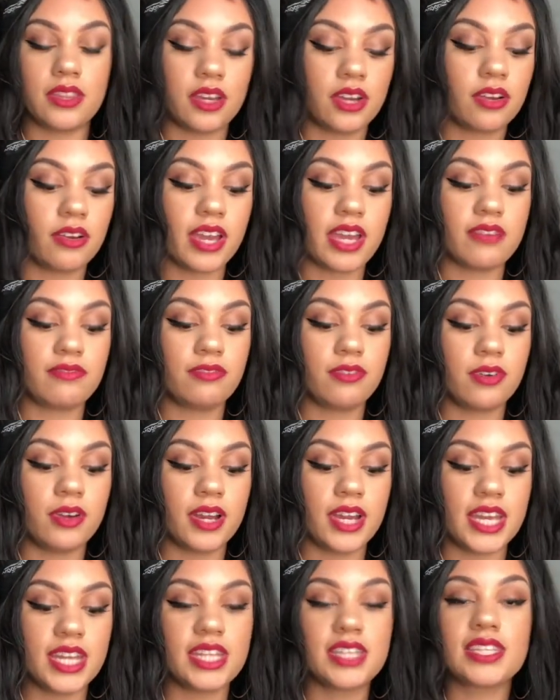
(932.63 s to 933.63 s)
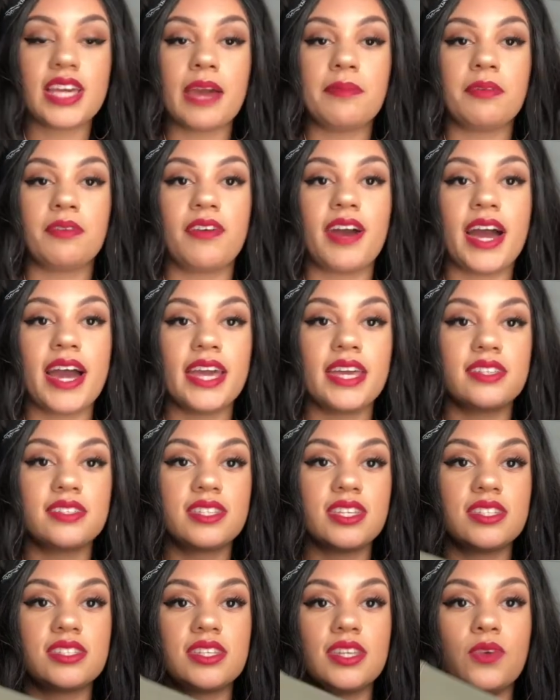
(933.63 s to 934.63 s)
They're great for any type of high
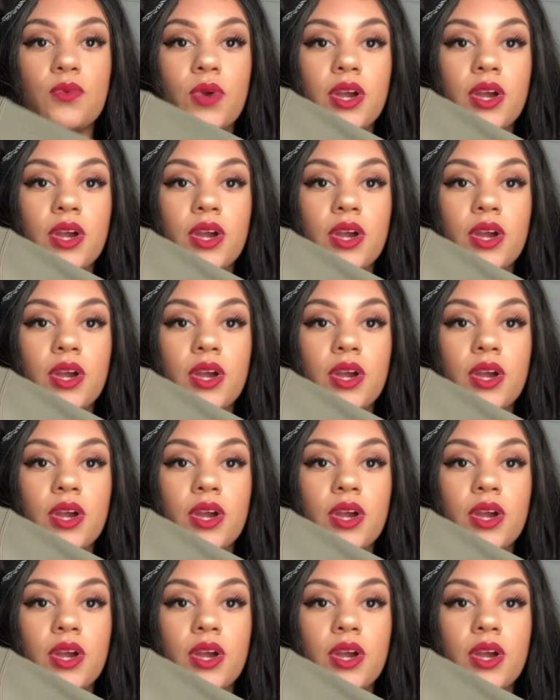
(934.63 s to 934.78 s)
intensity